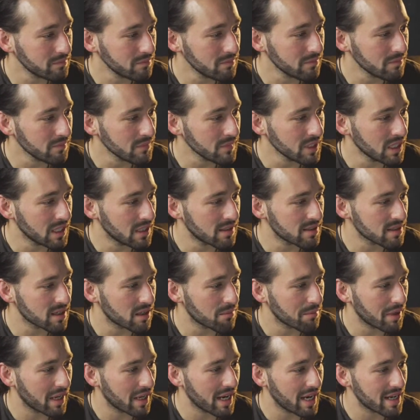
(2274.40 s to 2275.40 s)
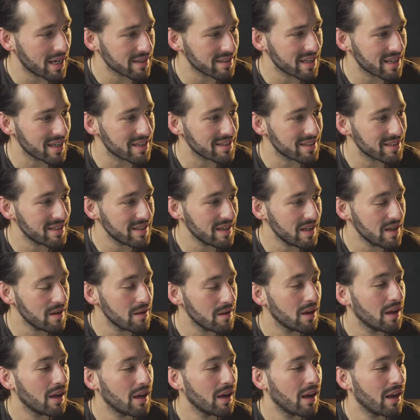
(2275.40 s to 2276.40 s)
It's on my SSD.
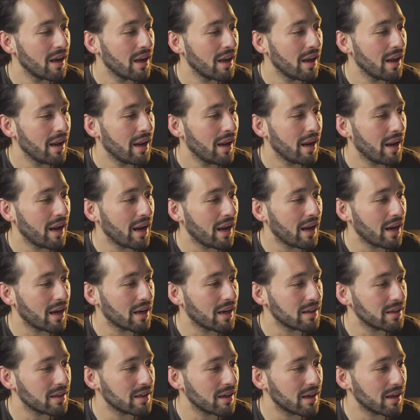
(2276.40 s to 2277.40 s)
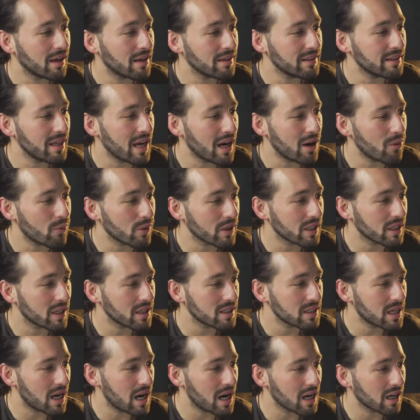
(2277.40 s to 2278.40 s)
And yeah, we're going to
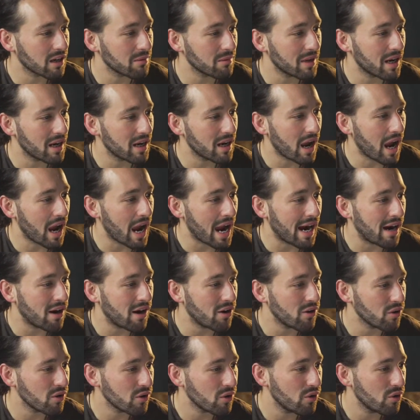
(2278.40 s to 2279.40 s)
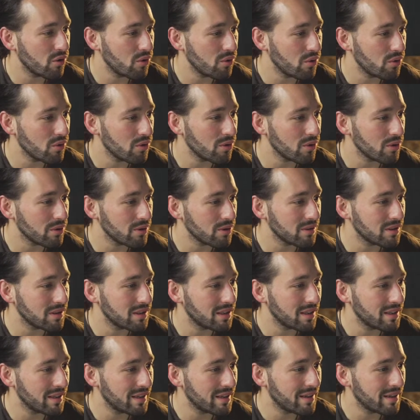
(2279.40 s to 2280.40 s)
talk about how cool
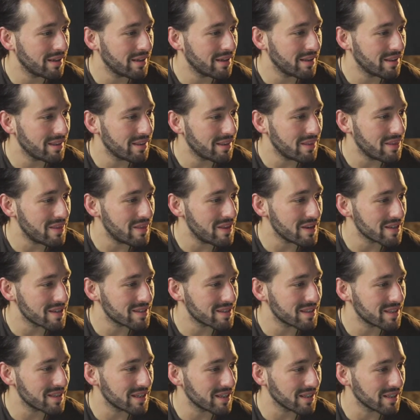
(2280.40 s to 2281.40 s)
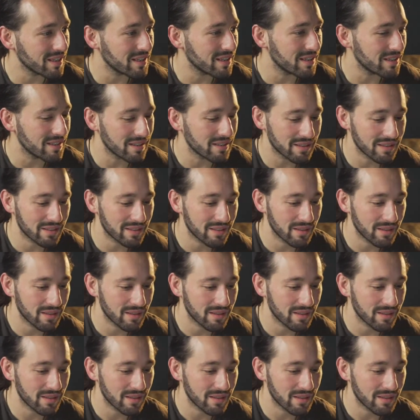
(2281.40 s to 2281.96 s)
this thing is.